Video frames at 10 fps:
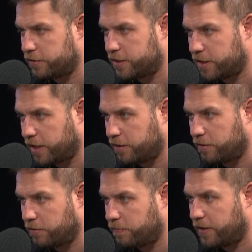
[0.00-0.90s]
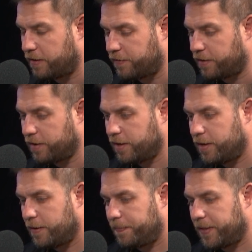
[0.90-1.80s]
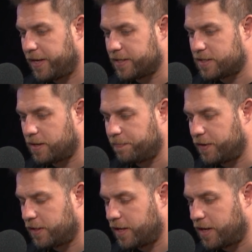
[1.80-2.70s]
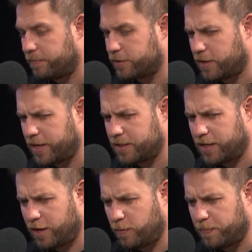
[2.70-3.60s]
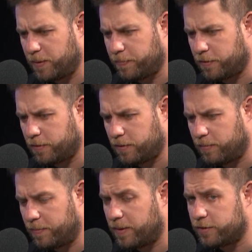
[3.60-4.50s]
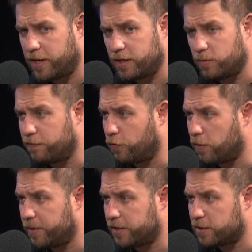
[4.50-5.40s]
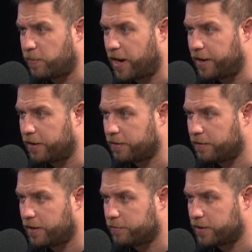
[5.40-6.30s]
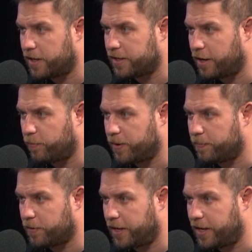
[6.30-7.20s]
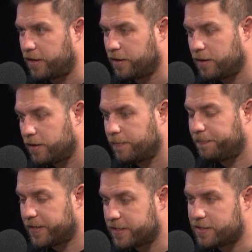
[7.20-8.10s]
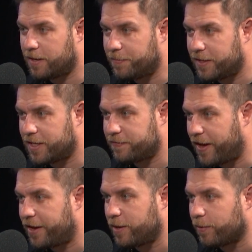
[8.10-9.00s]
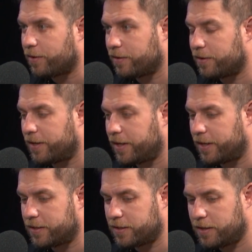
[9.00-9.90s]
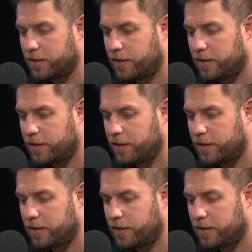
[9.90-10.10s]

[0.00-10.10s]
you're sick or whatever, is something that I'm trying to help people. Maybe I'm trying to inform and inspire. Right? I'm trying to tell people, hey, this is something that's valuable. And,